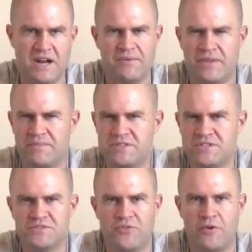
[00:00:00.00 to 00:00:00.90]
Not really
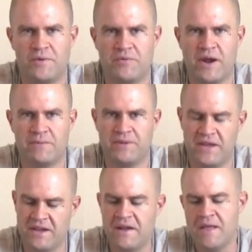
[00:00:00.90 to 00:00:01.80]
much use for them in rec
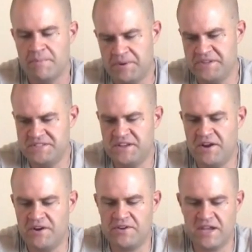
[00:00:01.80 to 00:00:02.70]
play, but in
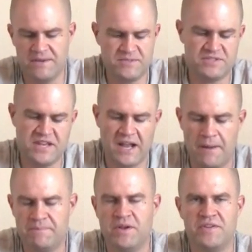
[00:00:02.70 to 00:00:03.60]
scenario games, you can take
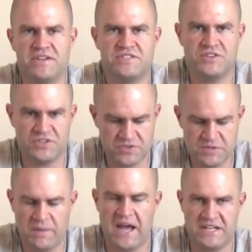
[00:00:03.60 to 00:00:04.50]
out buildings, you can do
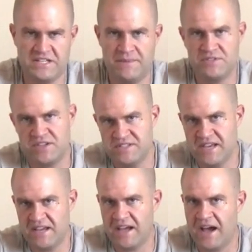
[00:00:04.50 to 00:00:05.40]
splash damage, you can
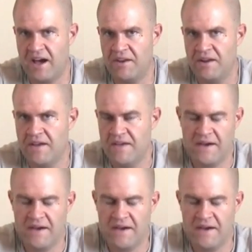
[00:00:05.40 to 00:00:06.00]
take out,